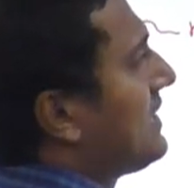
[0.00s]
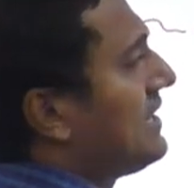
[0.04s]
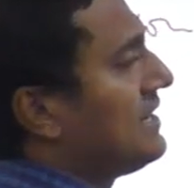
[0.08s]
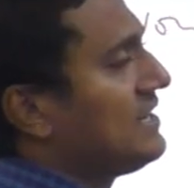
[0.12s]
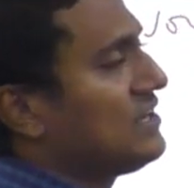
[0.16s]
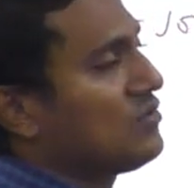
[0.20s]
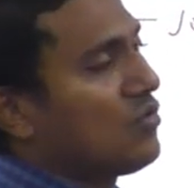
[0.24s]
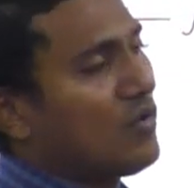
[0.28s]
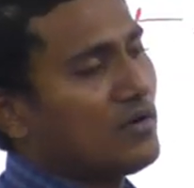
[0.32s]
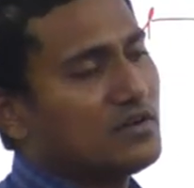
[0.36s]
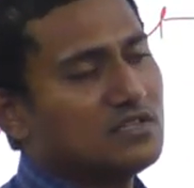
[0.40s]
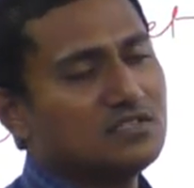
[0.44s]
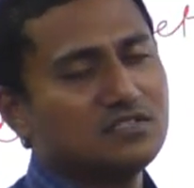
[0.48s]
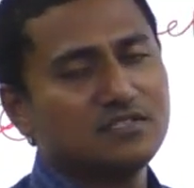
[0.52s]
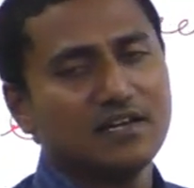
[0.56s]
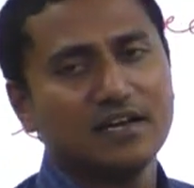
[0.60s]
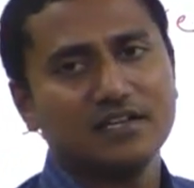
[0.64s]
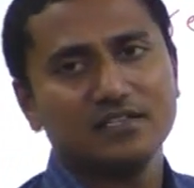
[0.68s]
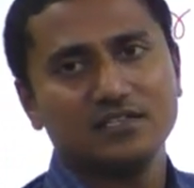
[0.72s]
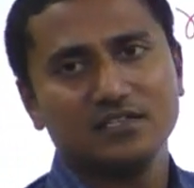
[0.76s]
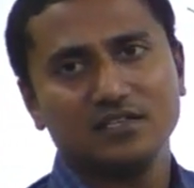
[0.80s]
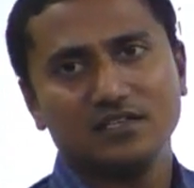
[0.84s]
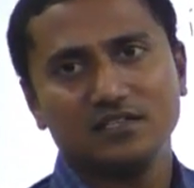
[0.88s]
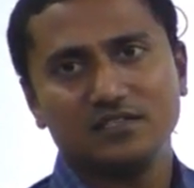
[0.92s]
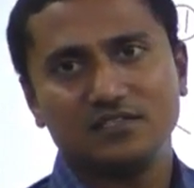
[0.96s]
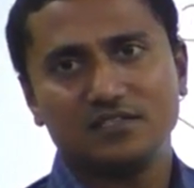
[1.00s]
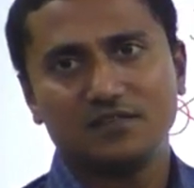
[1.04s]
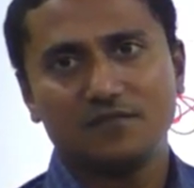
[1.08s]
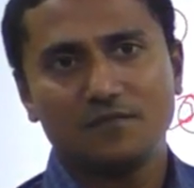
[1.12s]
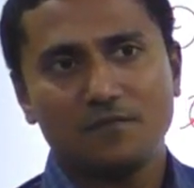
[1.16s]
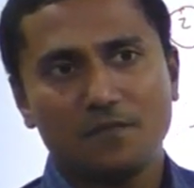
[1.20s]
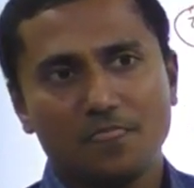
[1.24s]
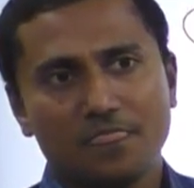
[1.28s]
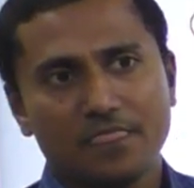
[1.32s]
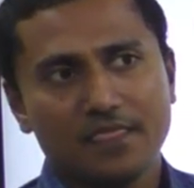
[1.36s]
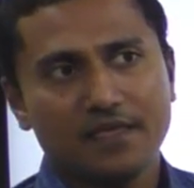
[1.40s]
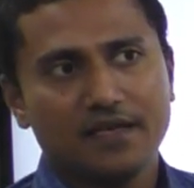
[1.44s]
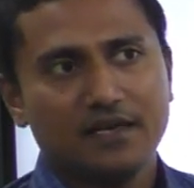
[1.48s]
telling what is inside the earth.
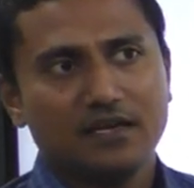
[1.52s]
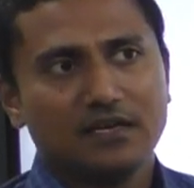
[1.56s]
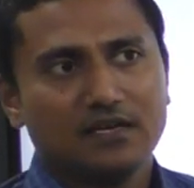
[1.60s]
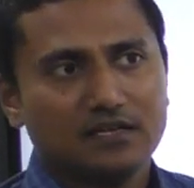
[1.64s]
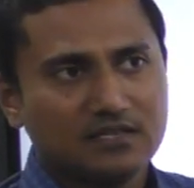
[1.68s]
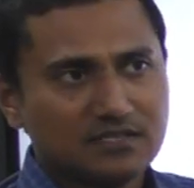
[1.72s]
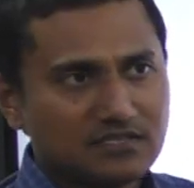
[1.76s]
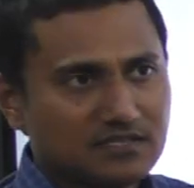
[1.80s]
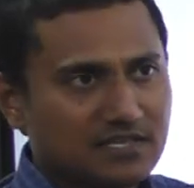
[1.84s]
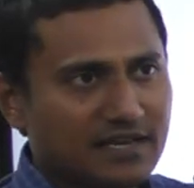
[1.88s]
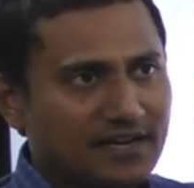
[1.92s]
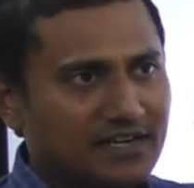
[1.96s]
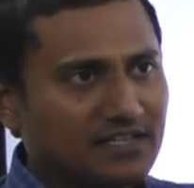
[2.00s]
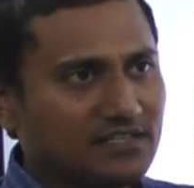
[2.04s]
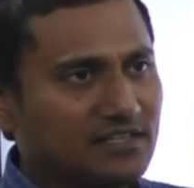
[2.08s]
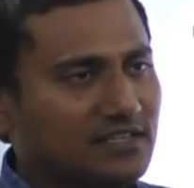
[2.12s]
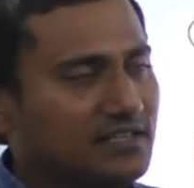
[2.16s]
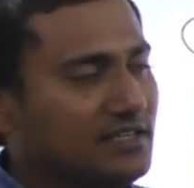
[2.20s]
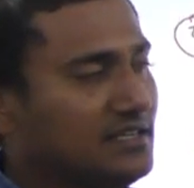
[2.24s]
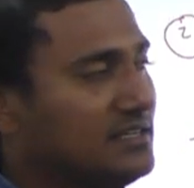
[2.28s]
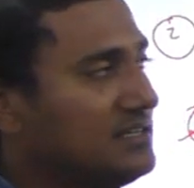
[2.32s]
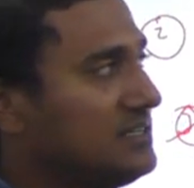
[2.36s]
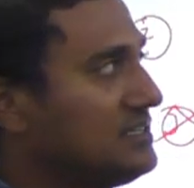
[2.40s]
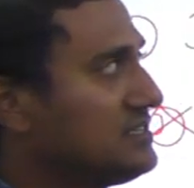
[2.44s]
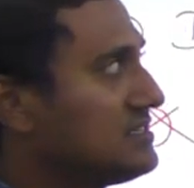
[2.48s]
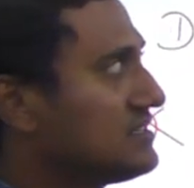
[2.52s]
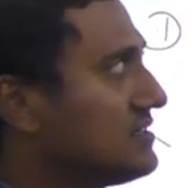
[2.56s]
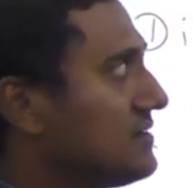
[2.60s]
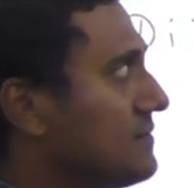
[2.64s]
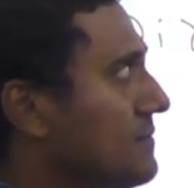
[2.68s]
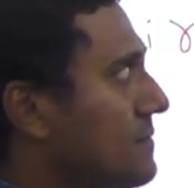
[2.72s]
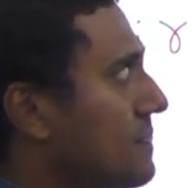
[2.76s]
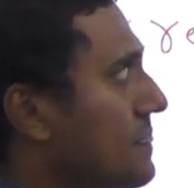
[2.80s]
Second thing is